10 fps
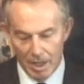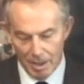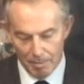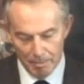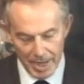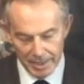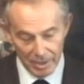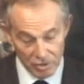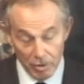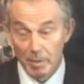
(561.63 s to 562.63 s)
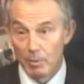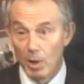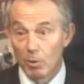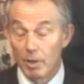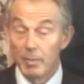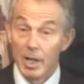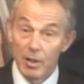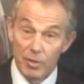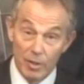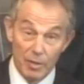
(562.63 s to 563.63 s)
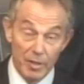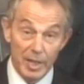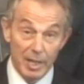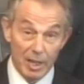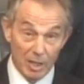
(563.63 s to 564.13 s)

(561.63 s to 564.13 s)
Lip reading: made extremely welcome. The